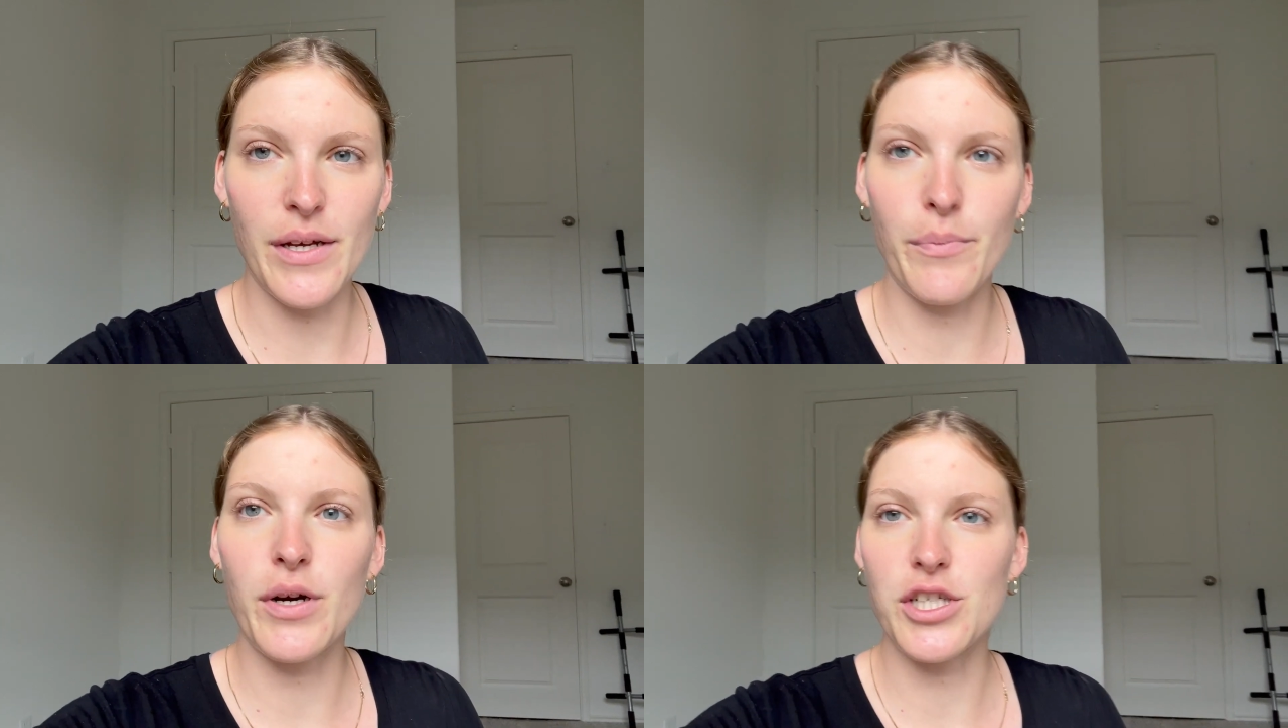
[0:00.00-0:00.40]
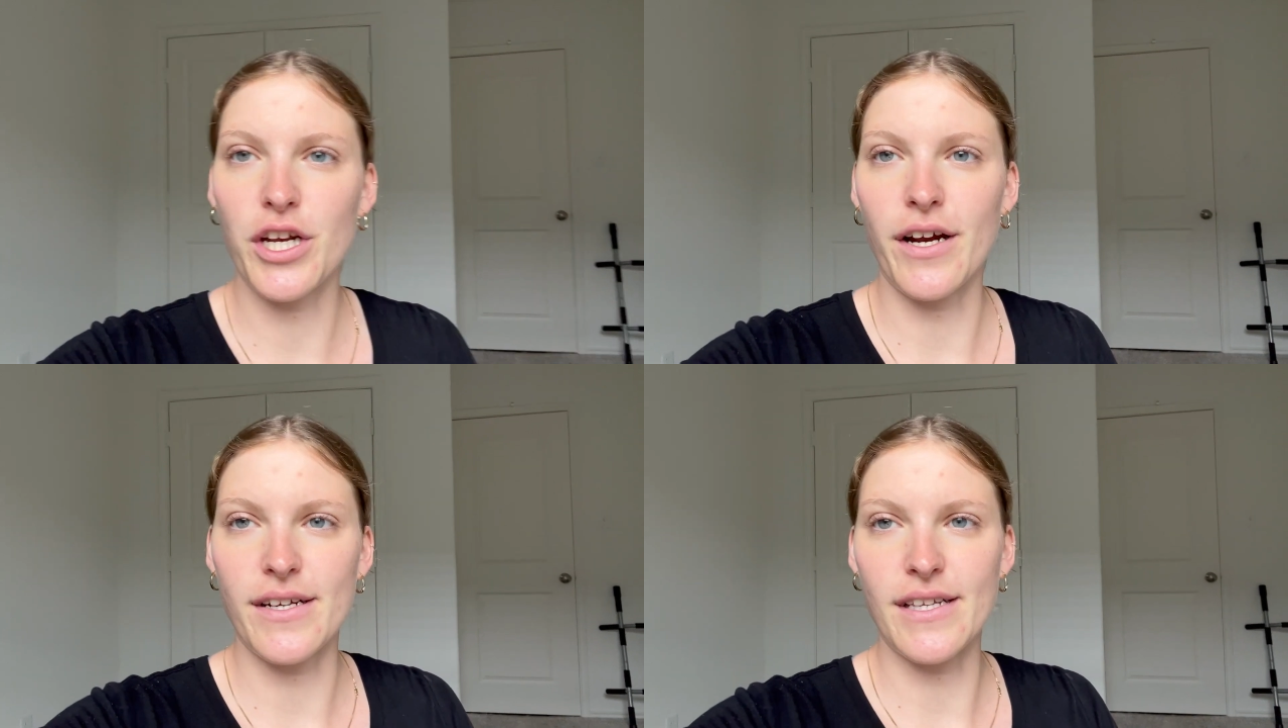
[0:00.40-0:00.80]
pushing
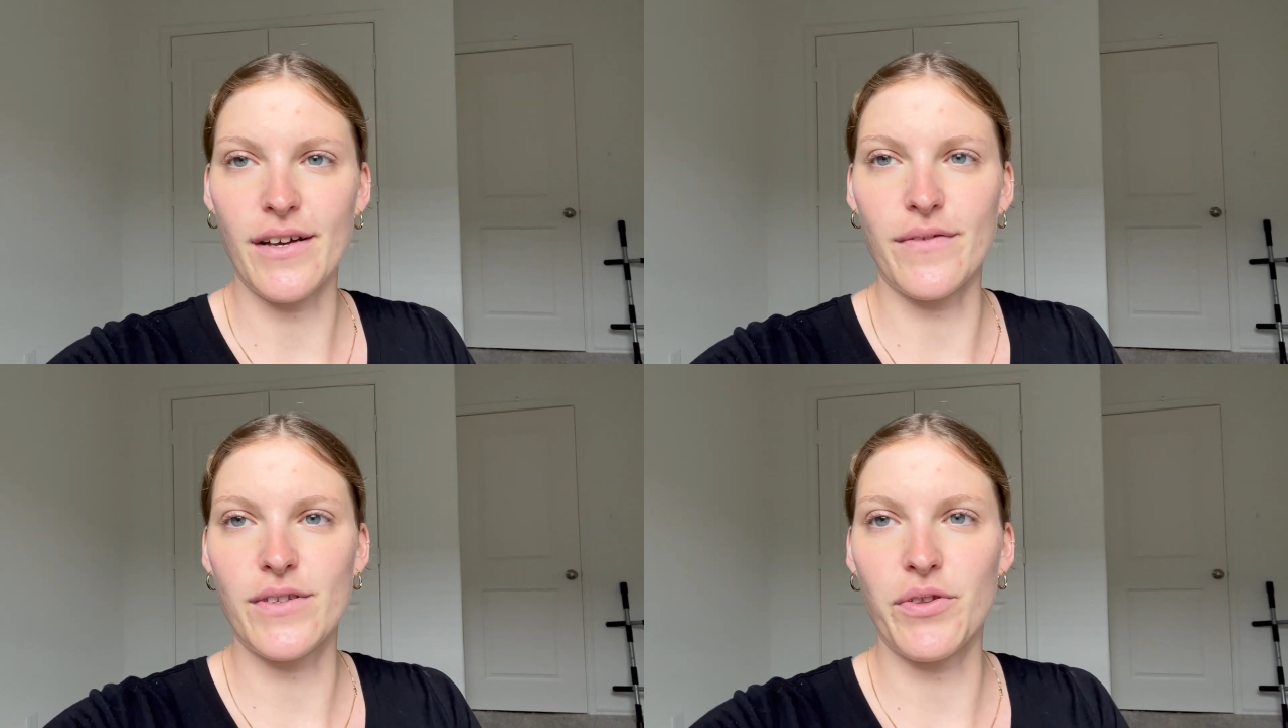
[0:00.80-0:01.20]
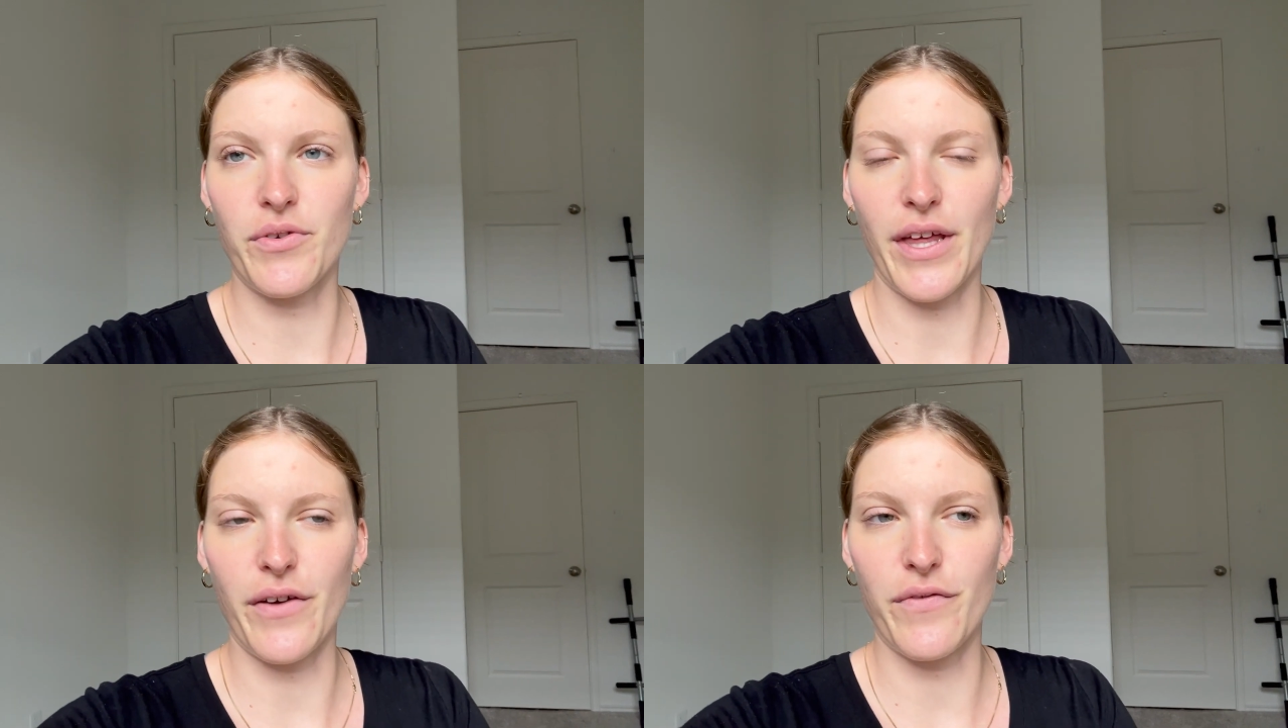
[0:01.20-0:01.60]
ourselves through
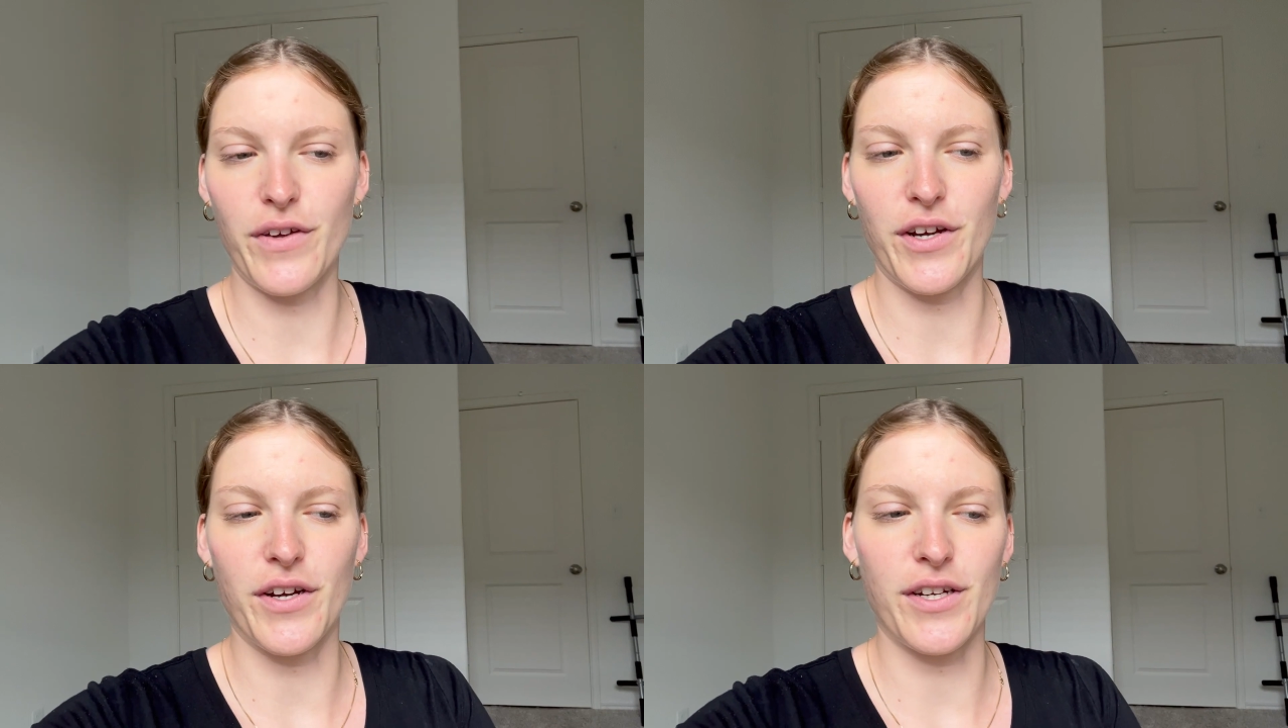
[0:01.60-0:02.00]
that fear